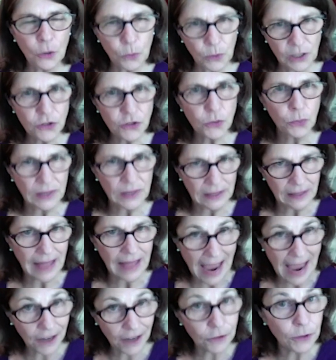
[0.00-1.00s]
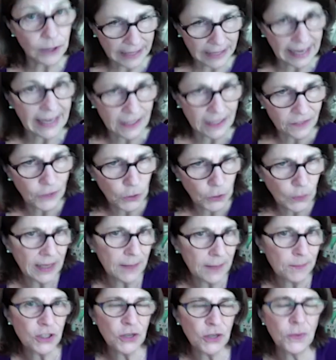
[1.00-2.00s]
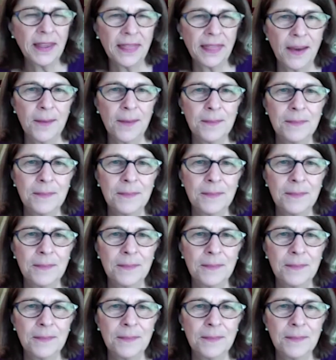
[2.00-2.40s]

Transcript: which will aggregate if you keep doing that